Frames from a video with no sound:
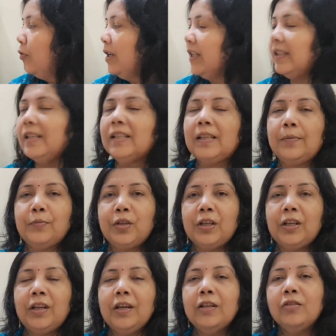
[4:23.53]
is the subject
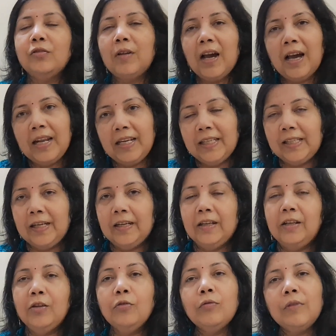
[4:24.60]
here, so are is taken.
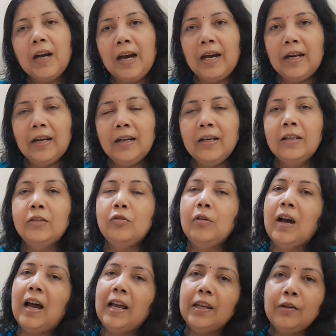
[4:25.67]
You are, so
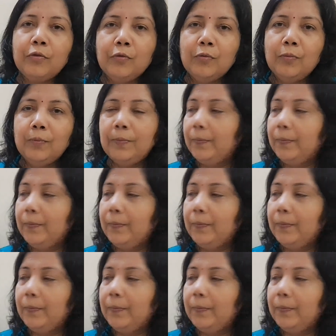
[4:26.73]
are you.